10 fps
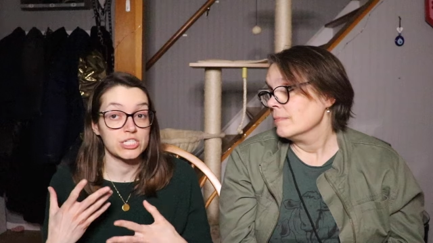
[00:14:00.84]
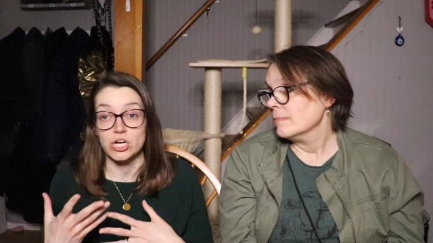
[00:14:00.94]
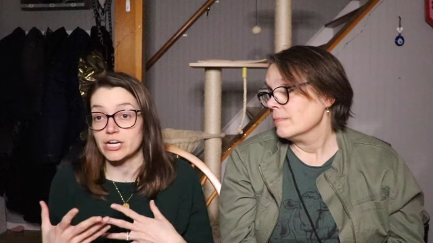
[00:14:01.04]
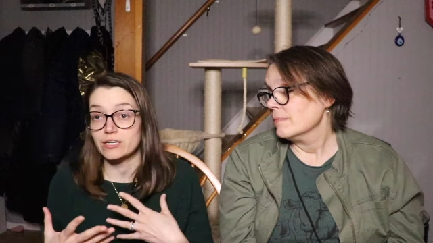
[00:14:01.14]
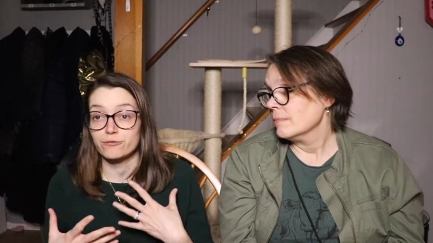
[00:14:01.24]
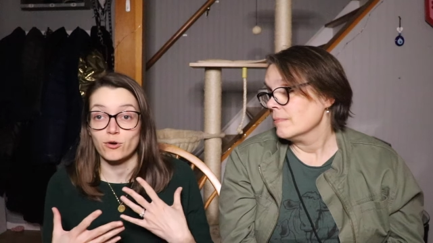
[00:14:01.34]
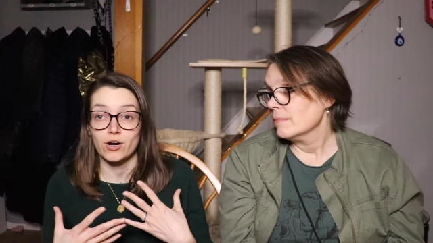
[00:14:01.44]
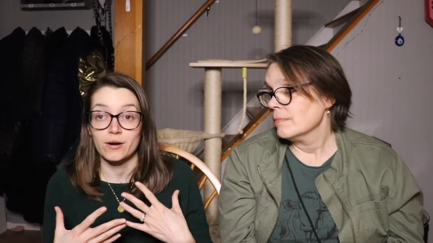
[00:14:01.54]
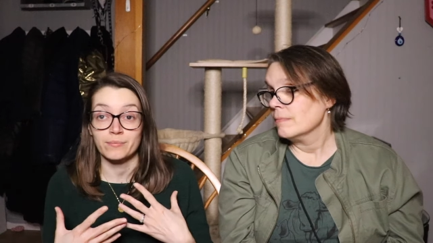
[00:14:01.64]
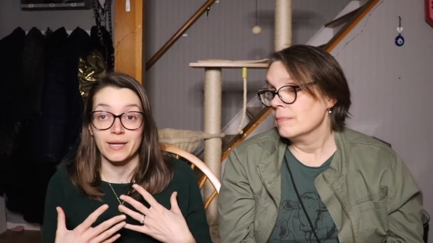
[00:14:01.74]
Speaker 1: starting to
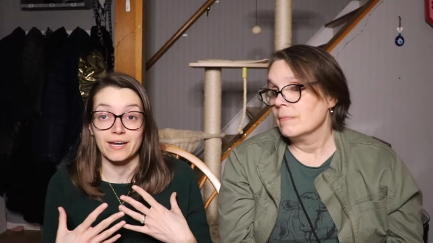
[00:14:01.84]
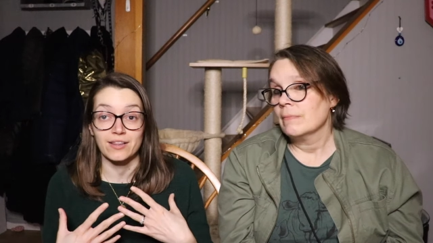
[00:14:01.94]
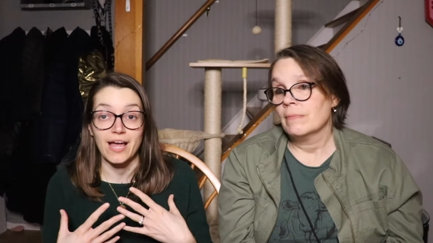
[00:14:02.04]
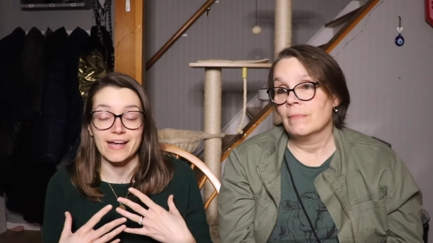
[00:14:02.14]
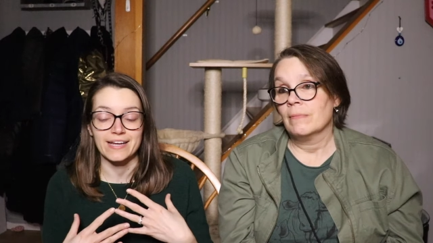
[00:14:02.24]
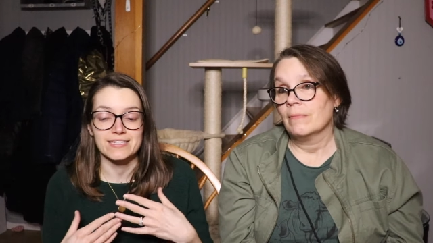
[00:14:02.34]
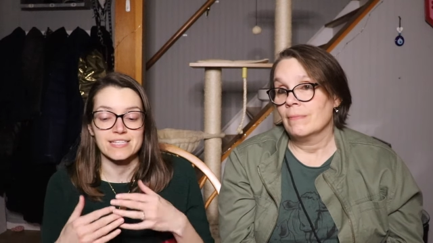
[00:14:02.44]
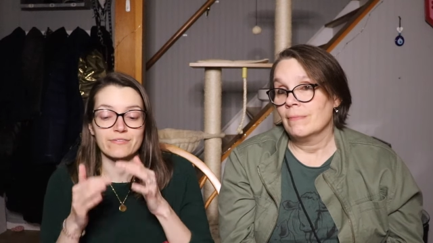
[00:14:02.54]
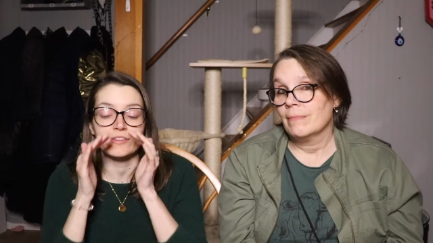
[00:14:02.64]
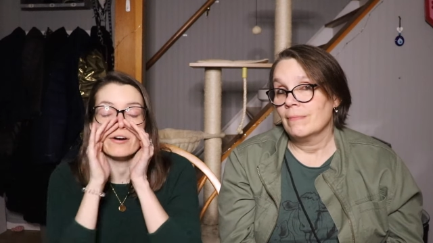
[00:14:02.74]
form an alliance,
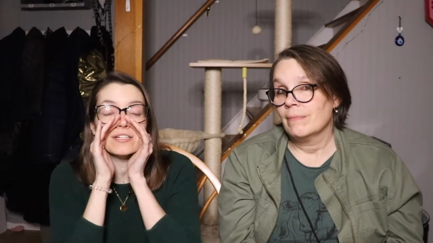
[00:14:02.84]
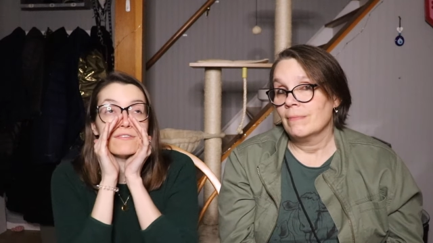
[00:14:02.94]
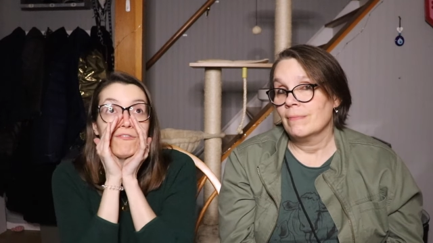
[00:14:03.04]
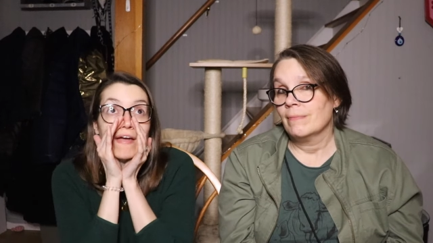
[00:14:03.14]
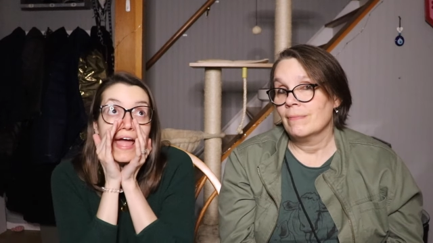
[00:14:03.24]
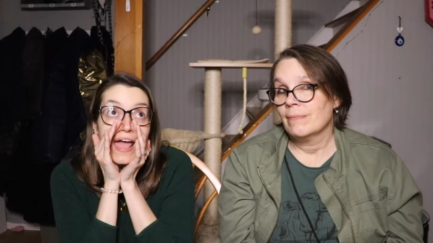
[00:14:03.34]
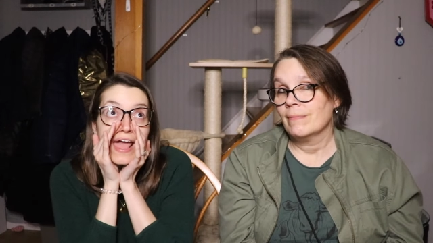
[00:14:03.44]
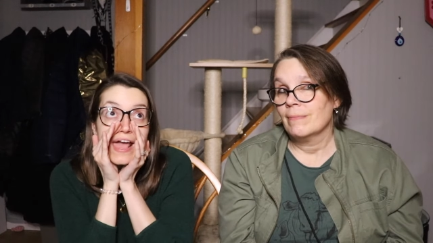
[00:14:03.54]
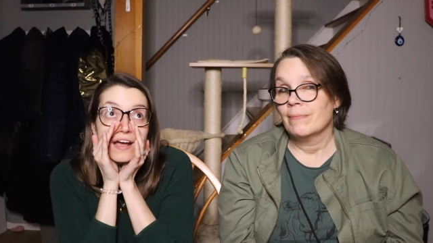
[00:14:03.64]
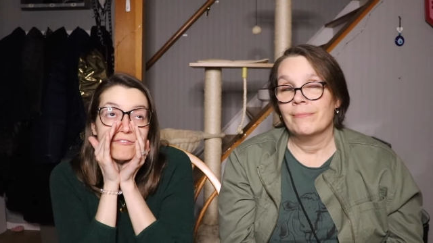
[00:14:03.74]
even though it's
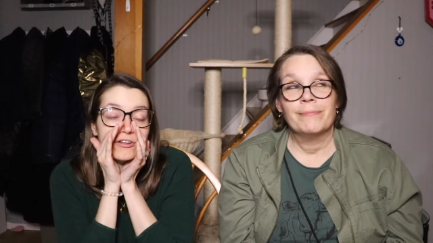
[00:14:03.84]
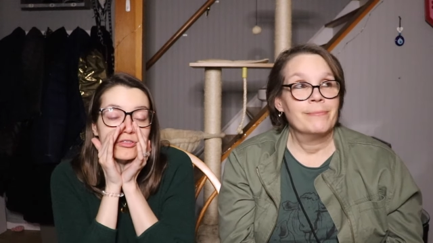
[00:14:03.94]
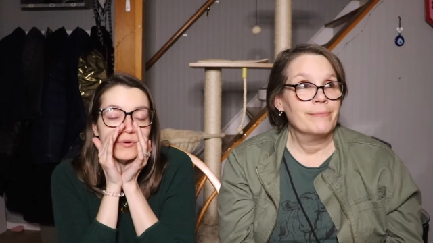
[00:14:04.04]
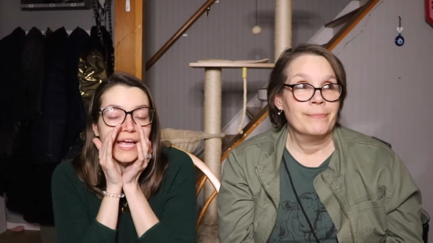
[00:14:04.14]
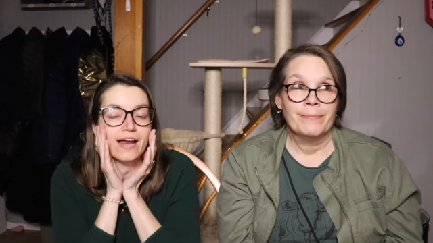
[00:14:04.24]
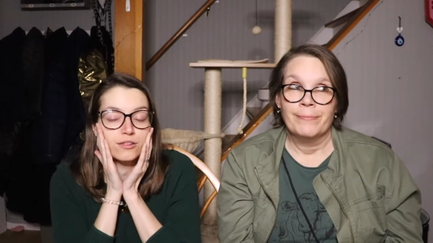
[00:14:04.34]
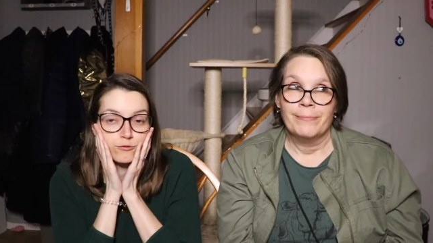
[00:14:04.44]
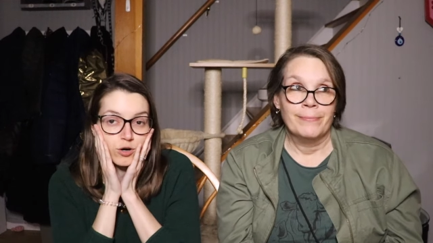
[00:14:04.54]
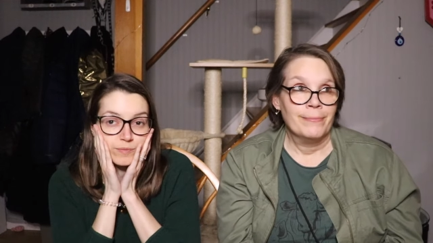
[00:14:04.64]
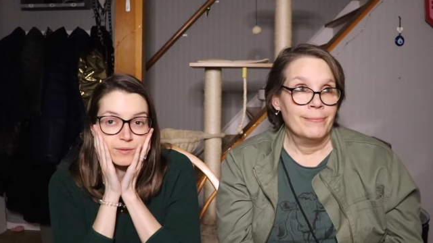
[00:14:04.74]
fake for three out of the
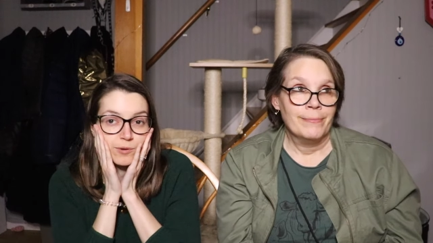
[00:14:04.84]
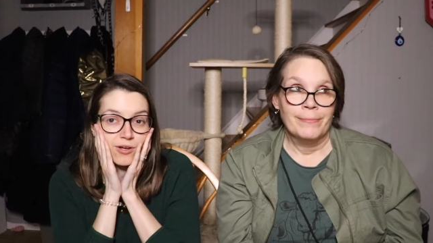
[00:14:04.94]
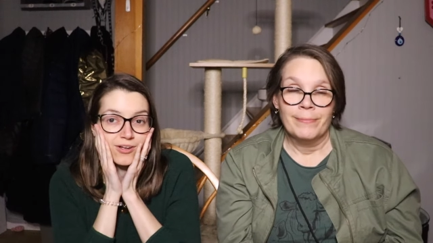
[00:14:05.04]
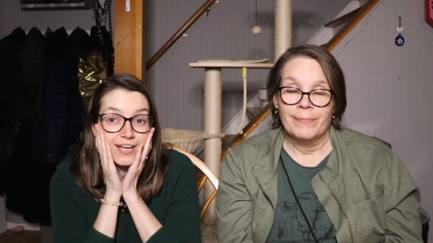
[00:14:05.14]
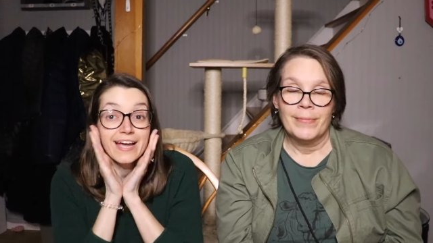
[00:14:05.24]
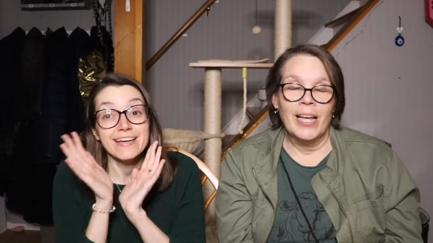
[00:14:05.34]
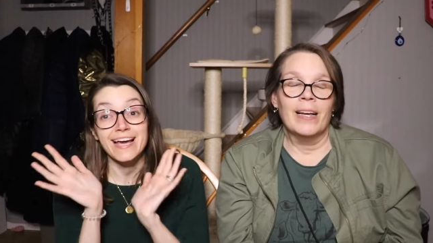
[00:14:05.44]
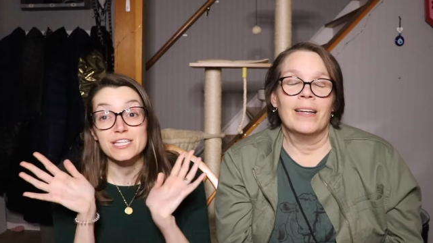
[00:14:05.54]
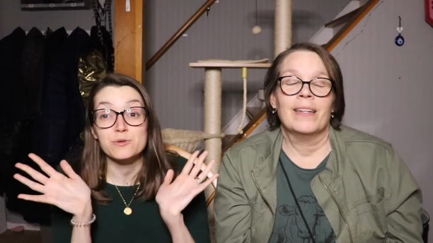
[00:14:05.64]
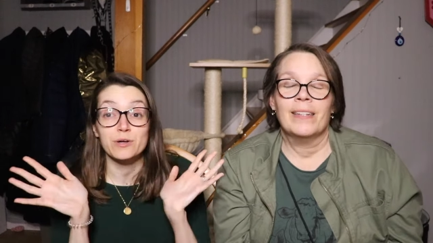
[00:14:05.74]
four people.
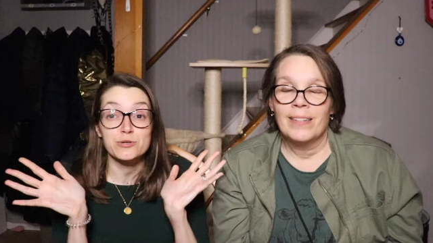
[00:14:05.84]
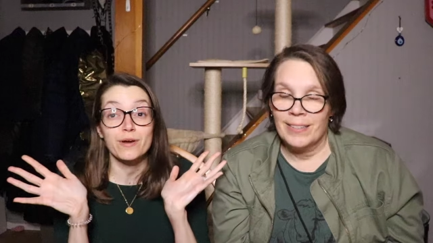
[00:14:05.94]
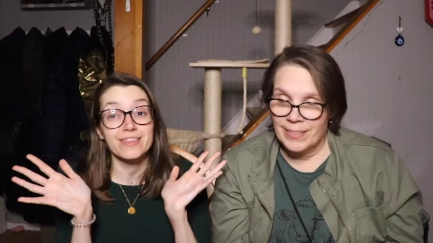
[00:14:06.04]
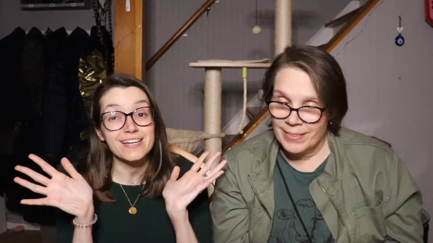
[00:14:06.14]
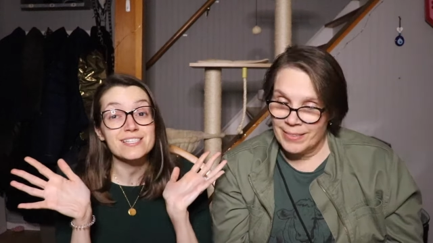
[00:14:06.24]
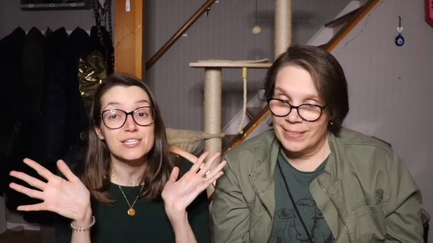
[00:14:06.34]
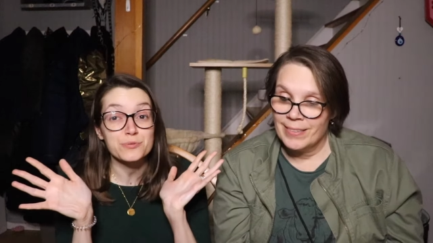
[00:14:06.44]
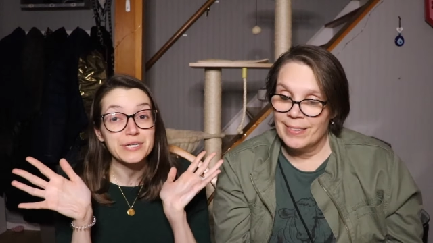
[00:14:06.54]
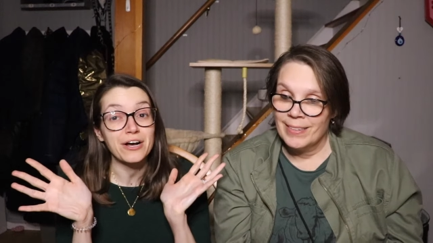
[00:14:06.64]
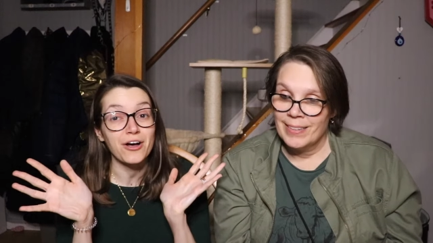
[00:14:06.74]
Guess which one thinks it's
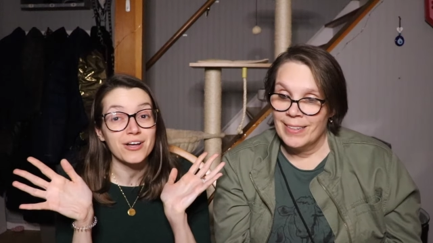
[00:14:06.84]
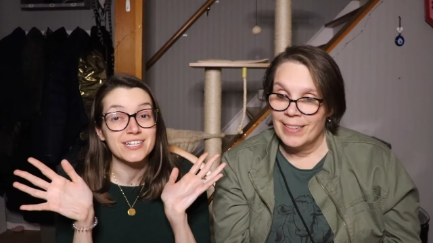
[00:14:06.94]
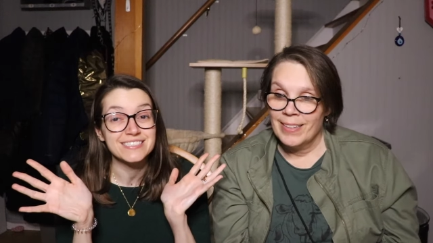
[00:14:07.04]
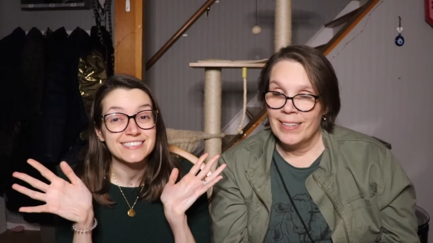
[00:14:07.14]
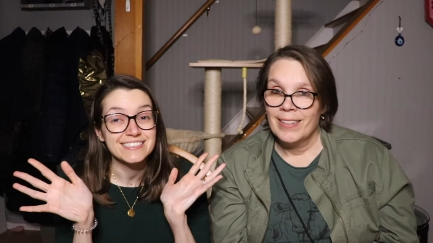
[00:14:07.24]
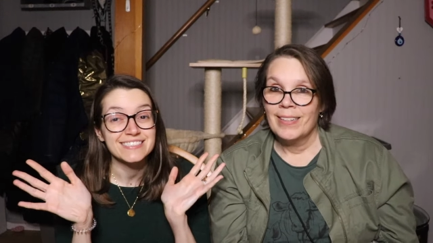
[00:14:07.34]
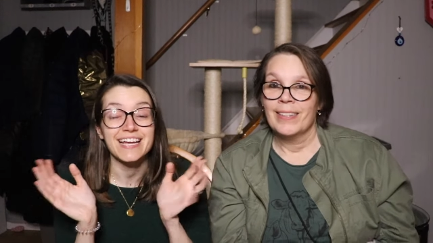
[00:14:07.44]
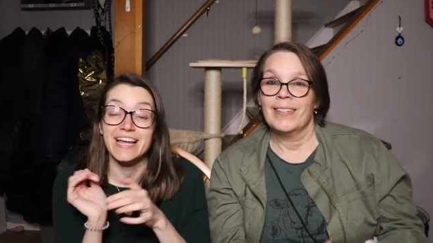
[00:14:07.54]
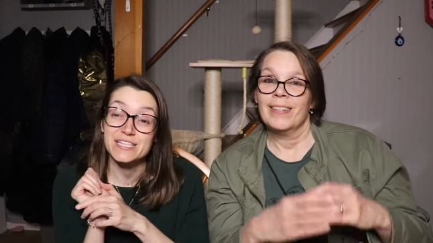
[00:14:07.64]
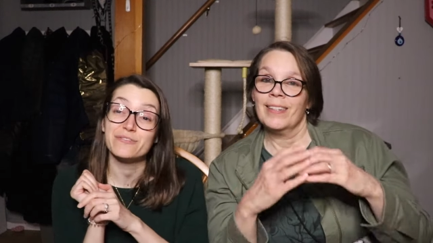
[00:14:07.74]
real?
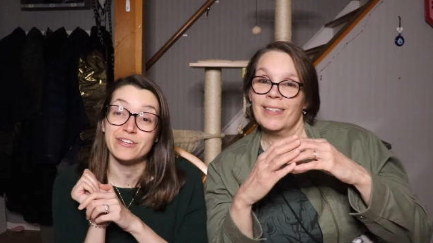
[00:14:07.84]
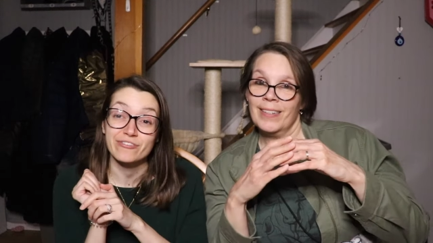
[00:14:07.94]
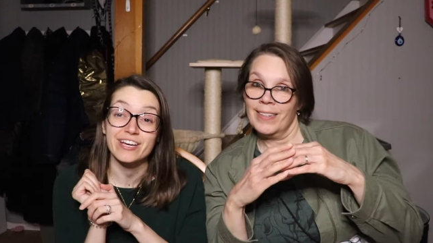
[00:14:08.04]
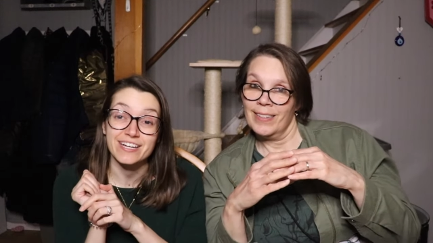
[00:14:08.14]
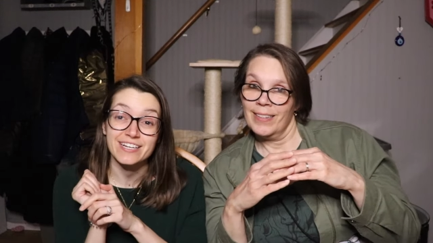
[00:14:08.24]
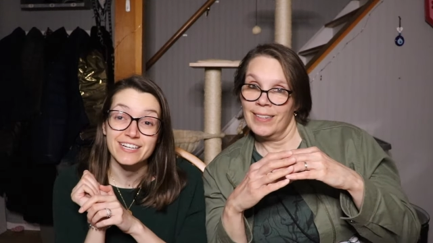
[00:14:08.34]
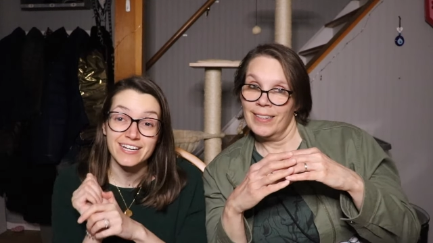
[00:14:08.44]
It's Vivek.